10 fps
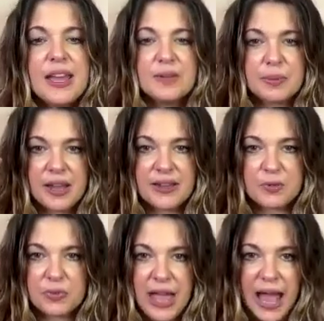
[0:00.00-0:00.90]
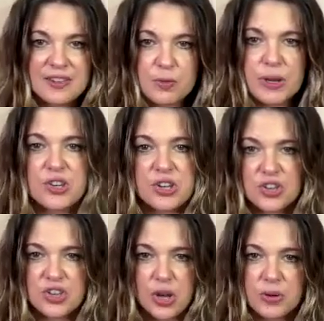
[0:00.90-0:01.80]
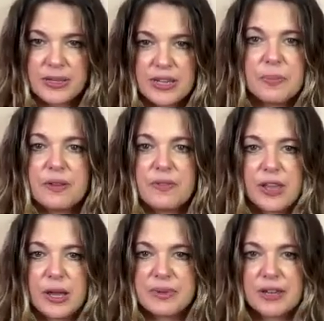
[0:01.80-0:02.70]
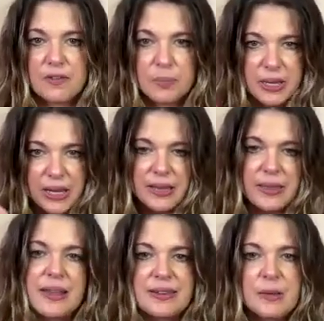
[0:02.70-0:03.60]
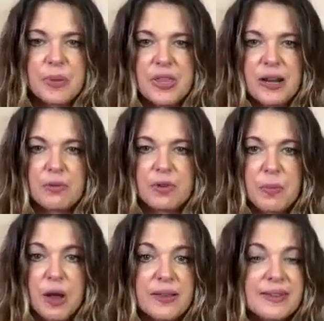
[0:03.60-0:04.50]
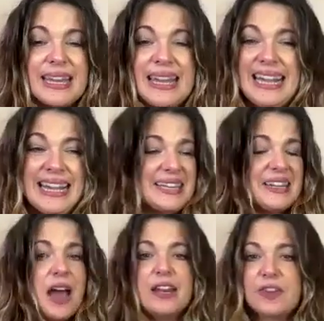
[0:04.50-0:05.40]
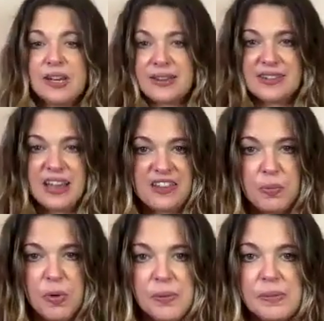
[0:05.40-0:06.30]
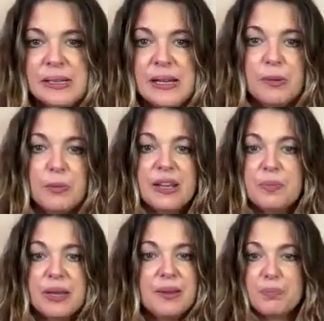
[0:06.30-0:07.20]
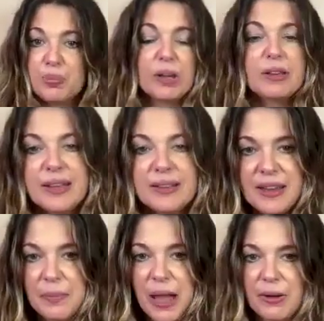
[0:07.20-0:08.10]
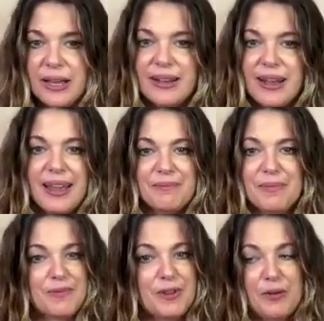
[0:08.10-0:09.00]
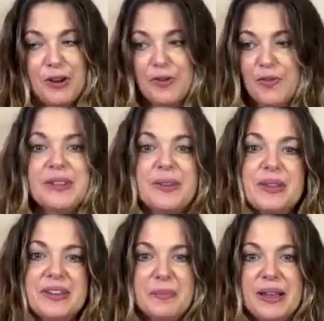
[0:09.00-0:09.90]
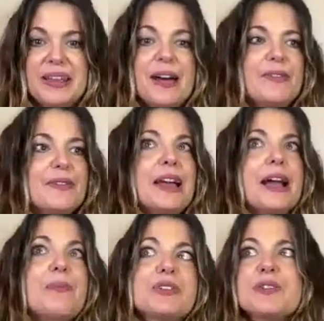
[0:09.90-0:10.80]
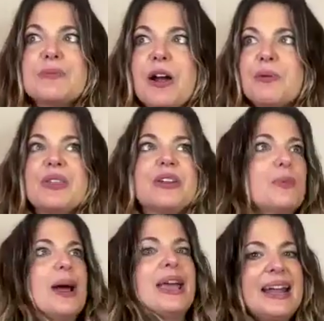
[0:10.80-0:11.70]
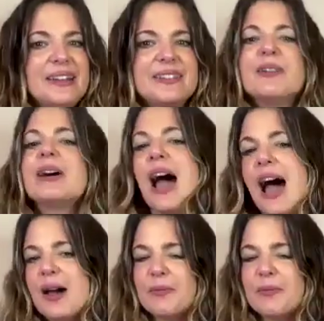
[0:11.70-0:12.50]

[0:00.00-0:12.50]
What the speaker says: It's because that switch is so deeply flipped of being in that sympathetic response, it's not even accessible. We can be brilliant about it. I confronted this myself of like, I'm so smart with this. Why can't I do it?